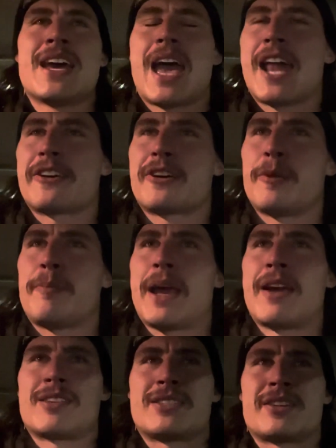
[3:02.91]
And a good
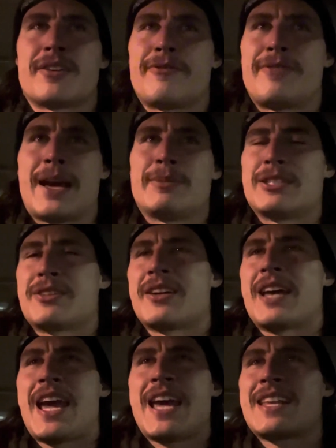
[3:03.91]
parent, a good family is
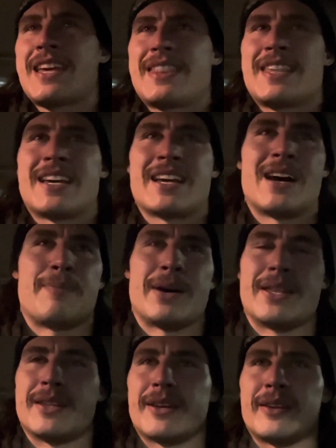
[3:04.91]
gonna hang that thing up
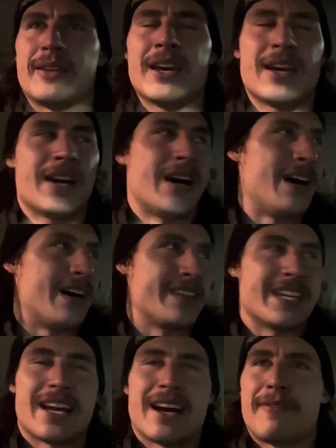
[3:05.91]
on
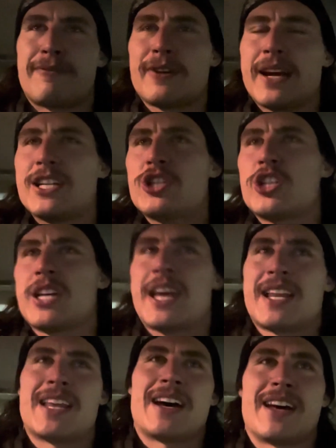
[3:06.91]
the fridge
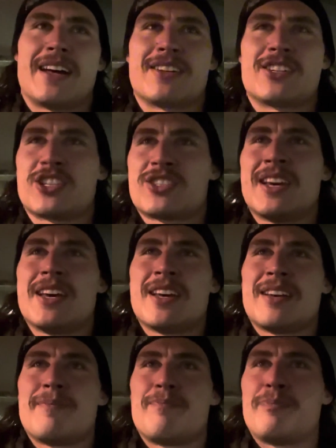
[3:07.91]
and just
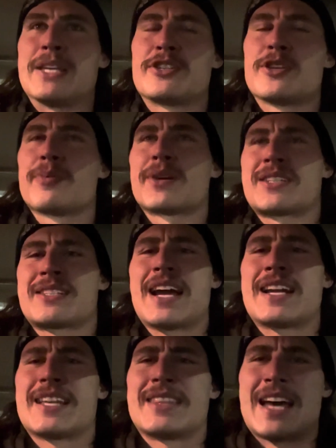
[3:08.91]
be super
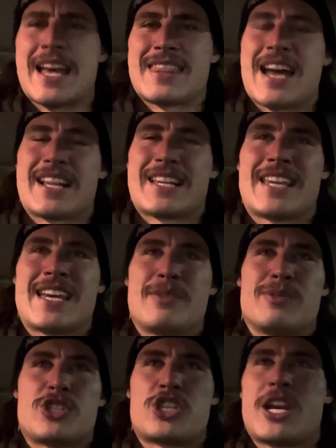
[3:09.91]
excited that that kid
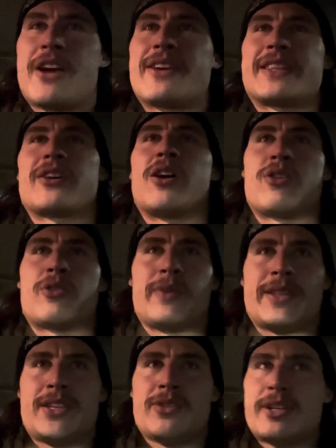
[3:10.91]
was sharing their art
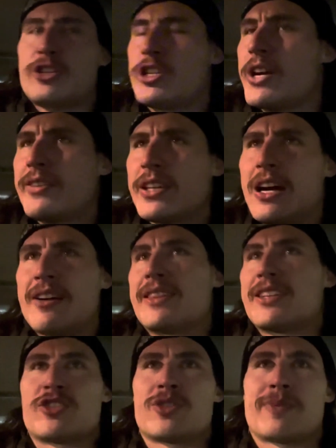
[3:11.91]
with you. They're sharing their art.
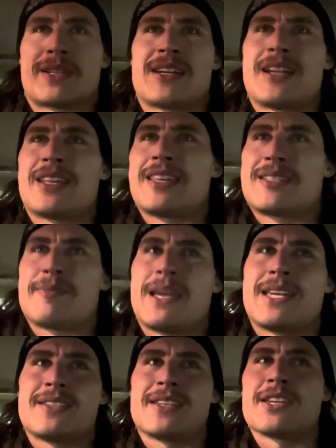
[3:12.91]
They're super excited. That's
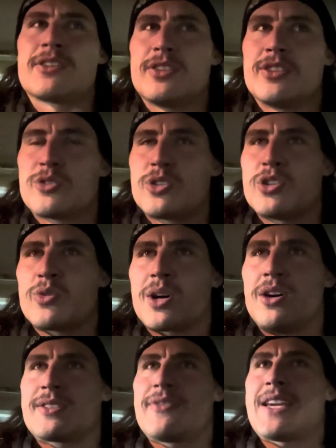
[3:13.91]
amazing. You
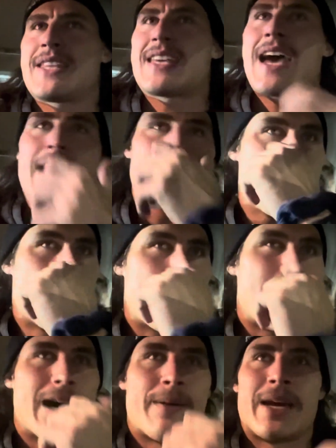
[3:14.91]
cultivate that,
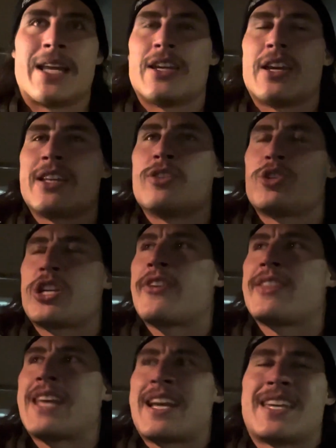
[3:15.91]
and you share
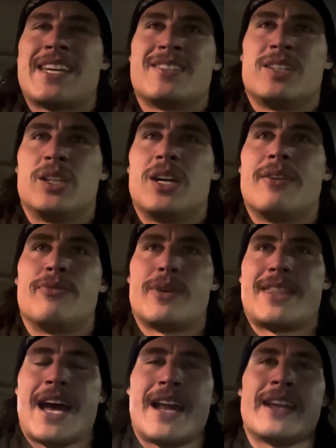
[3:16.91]
in that kid's love
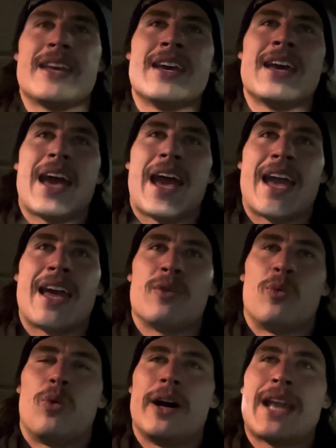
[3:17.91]
with that.
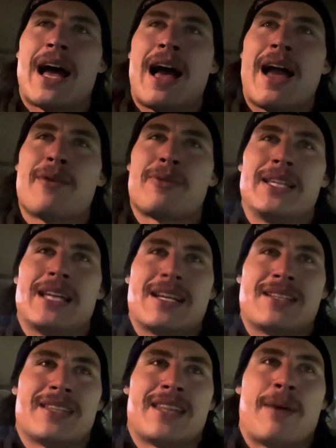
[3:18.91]
And what I
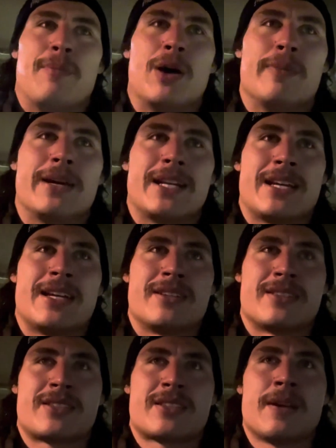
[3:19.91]
realized in that moment
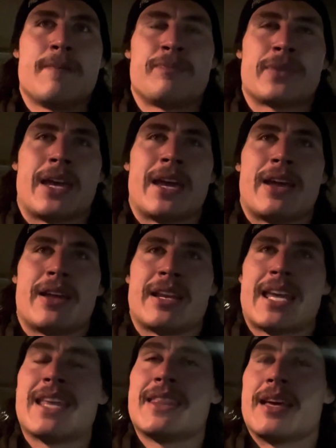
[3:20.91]
is,
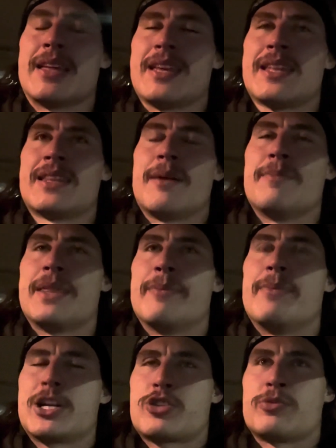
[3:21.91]
and in the
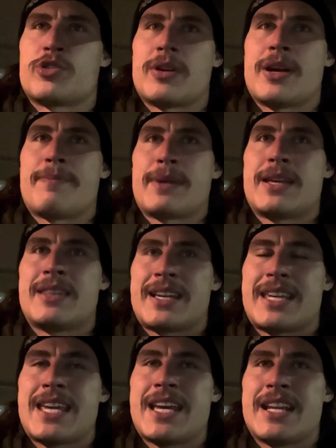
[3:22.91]
mushroom trip, the
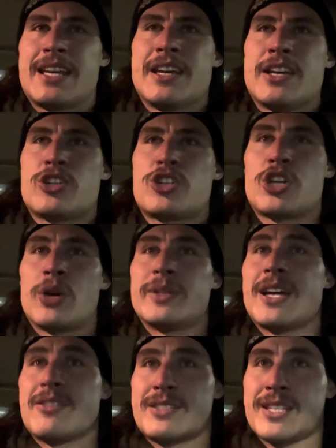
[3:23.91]
kid showed
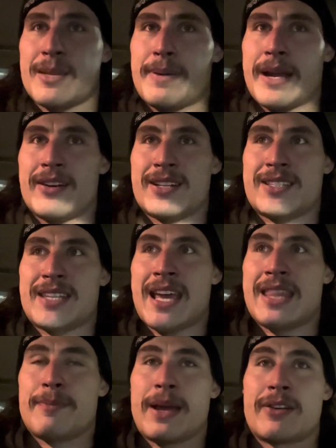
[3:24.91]
the art to the parents,
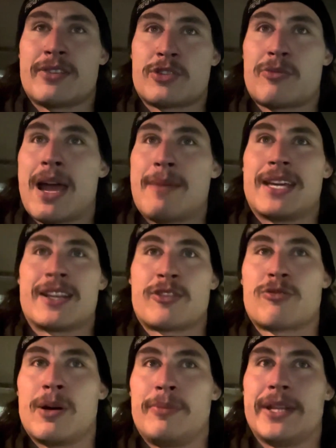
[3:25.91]
and the parents grabbed it and
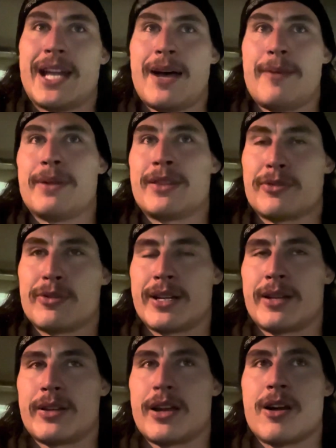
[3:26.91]
crumpled it up and threw it
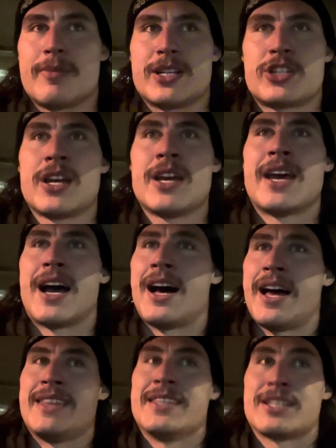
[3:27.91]
into the garbage.
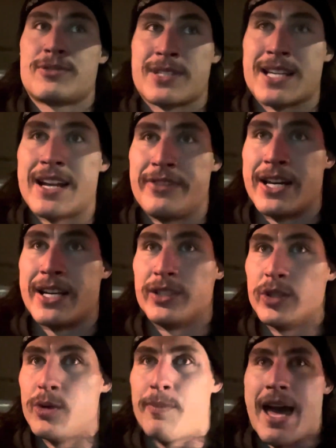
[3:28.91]
And this was kind of on a
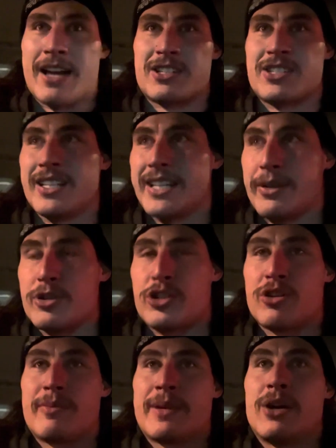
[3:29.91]
loop, actually. Like, it was
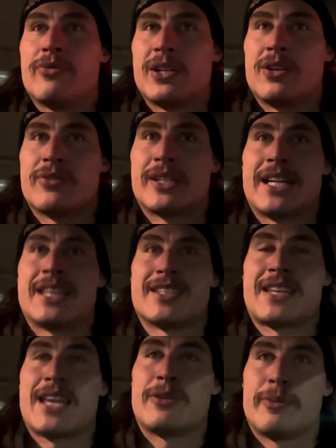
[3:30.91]
showing me over and over again. This
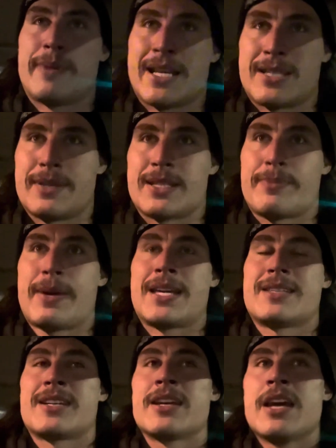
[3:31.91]
kid would paint a piece of
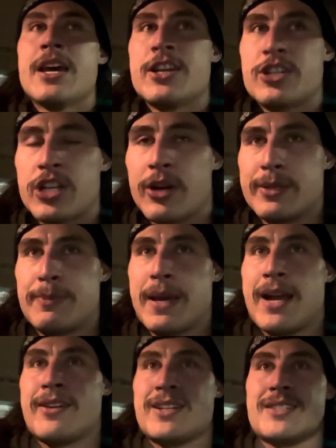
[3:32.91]
painting, show his
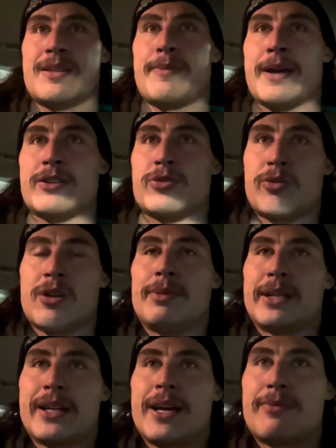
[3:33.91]
parents, the parents would
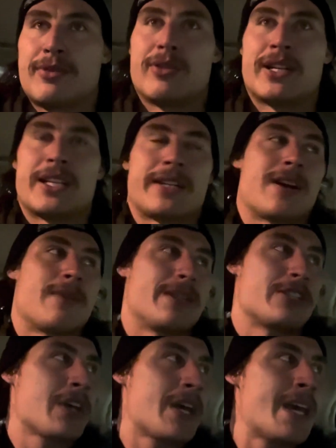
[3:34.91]
crumple it up, throw it in the
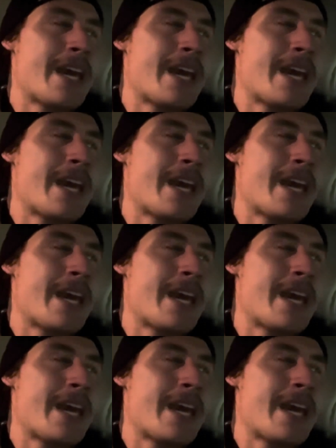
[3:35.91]
garbage.